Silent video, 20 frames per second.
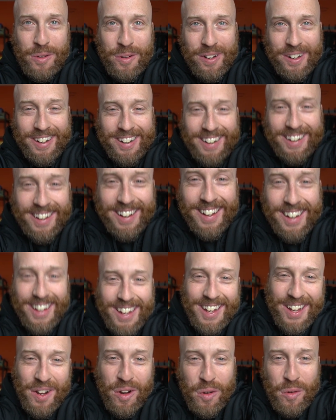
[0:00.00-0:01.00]
on.
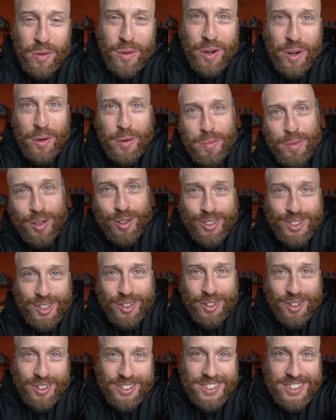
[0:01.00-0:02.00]
Hold on, I almost
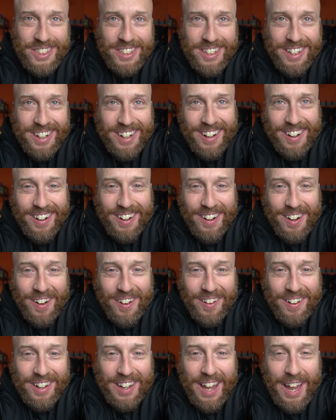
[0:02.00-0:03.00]
lost you there.
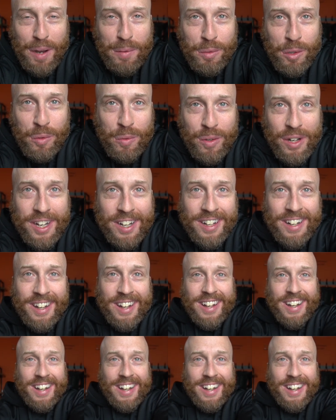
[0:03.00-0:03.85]
Uh, the camera went.